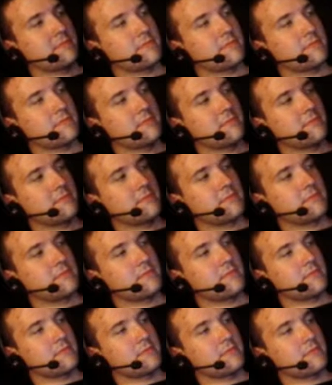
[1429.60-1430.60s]

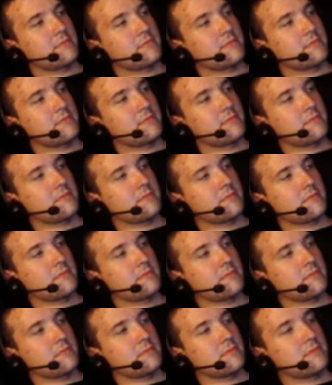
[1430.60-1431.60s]

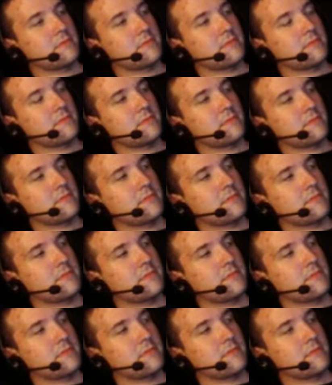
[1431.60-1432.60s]

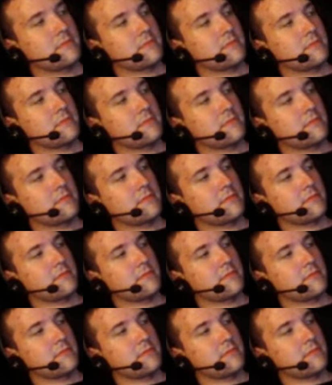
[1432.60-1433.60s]

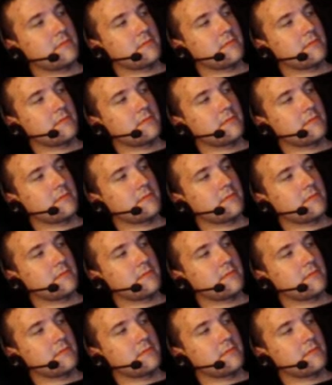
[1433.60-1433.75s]
(not speaking)